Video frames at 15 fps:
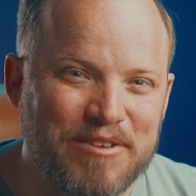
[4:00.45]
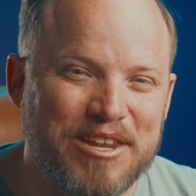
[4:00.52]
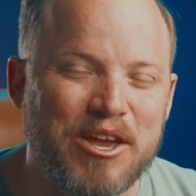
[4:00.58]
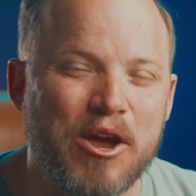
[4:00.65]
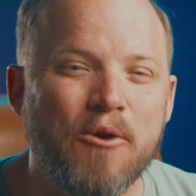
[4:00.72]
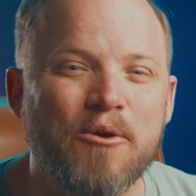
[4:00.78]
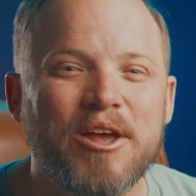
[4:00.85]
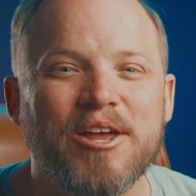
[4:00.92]

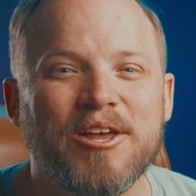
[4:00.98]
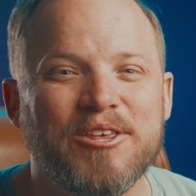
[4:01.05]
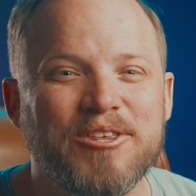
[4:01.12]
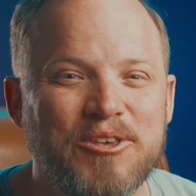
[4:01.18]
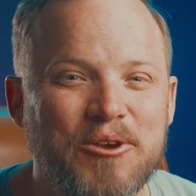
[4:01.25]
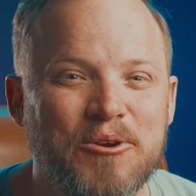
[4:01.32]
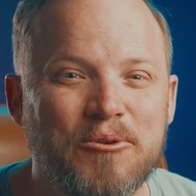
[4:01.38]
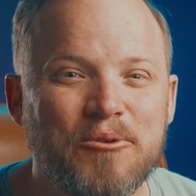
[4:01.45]
video
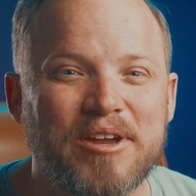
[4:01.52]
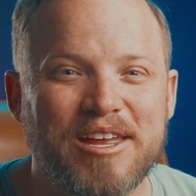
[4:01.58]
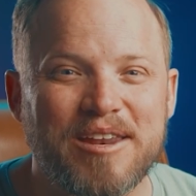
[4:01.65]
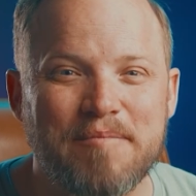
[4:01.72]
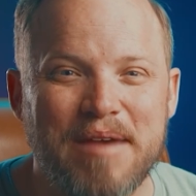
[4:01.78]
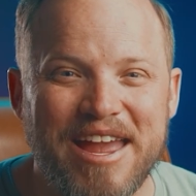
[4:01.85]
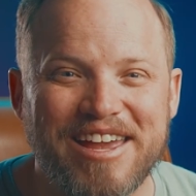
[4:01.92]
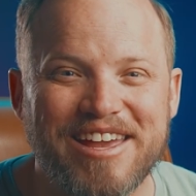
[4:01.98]
you
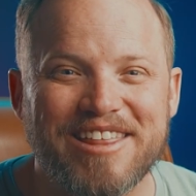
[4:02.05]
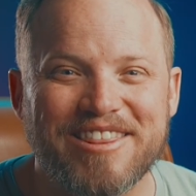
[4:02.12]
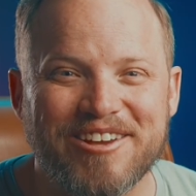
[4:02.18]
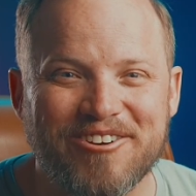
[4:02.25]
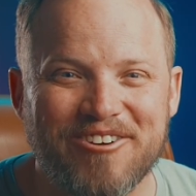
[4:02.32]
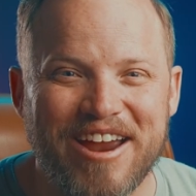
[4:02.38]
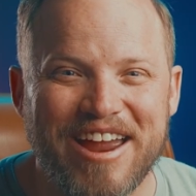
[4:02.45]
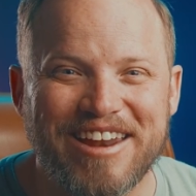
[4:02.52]
can make make the
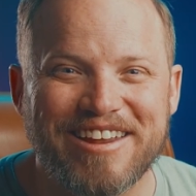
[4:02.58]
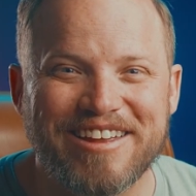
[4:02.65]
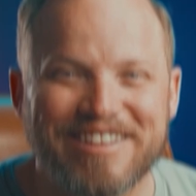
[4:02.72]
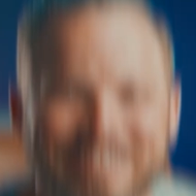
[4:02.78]
grade.